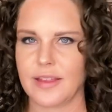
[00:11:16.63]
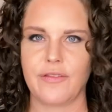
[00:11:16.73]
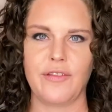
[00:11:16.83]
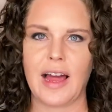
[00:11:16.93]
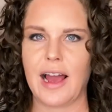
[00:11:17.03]
The
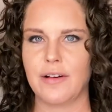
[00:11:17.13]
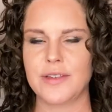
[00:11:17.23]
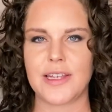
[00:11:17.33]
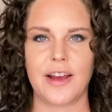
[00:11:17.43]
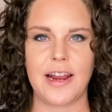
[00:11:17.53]

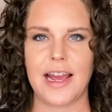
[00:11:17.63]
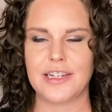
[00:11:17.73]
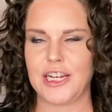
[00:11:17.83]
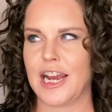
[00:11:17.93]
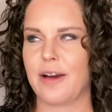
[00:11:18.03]
flounce on
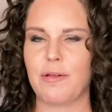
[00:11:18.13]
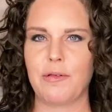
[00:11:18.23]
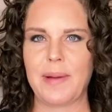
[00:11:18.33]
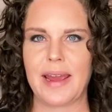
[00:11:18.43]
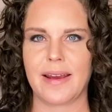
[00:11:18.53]
edgy I
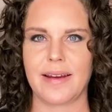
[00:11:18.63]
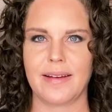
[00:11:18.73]
won't make